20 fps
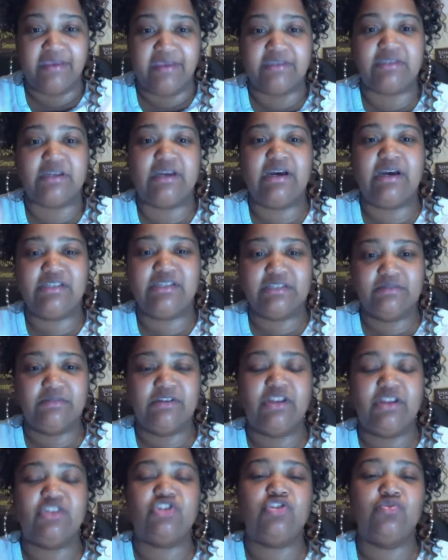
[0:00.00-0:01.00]
It's the customer
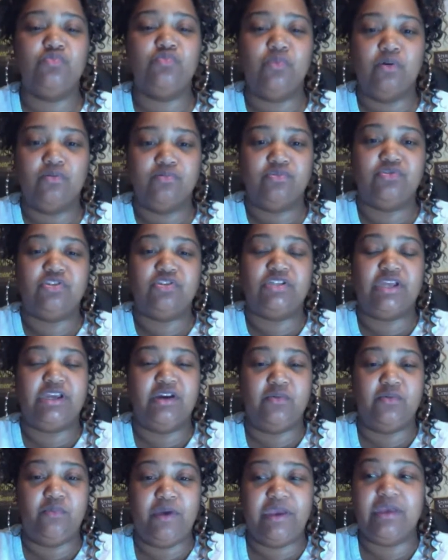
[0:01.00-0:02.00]
that you want to stay
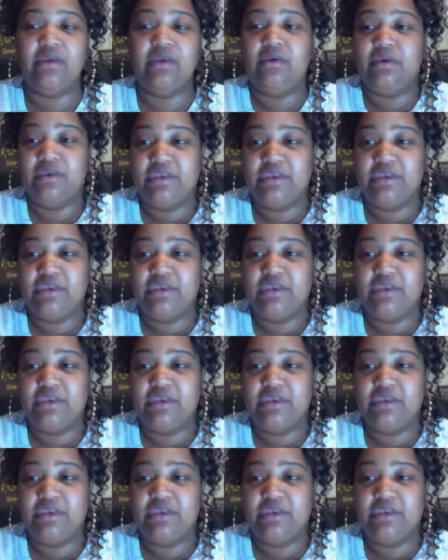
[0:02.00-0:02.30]
away.